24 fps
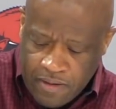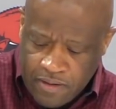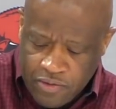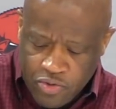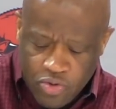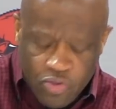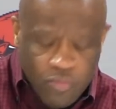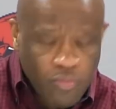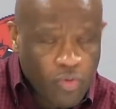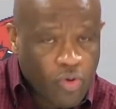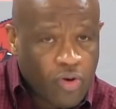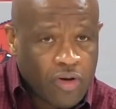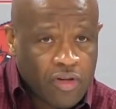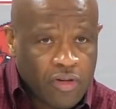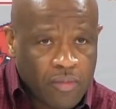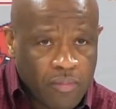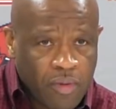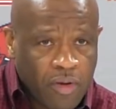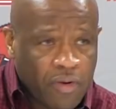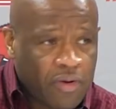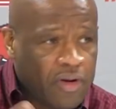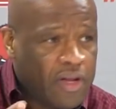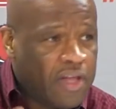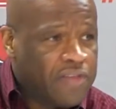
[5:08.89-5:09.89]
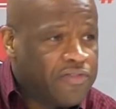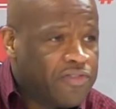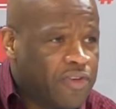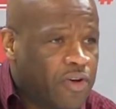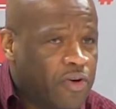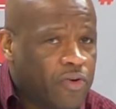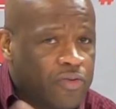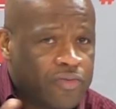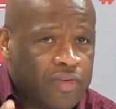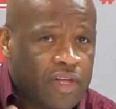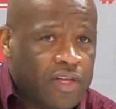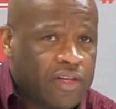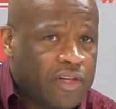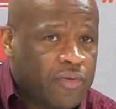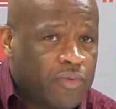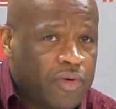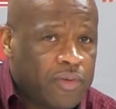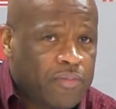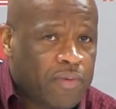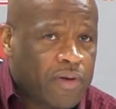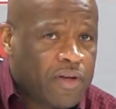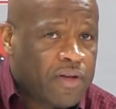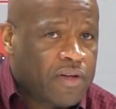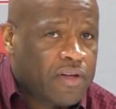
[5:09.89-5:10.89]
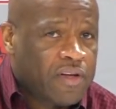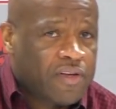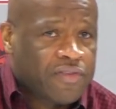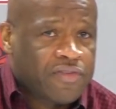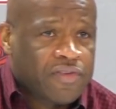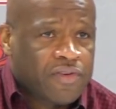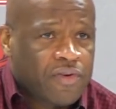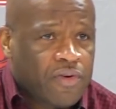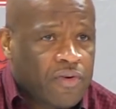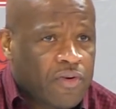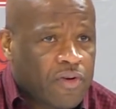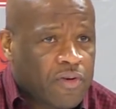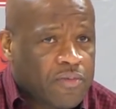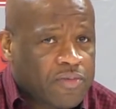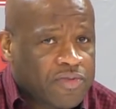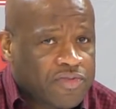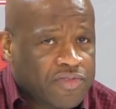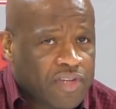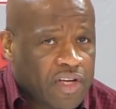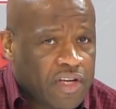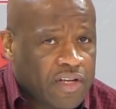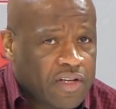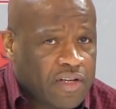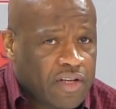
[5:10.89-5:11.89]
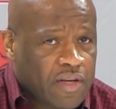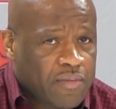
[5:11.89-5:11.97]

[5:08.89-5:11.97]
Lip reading: do more in the middle of that zone that, that we played against in Oklahoma State.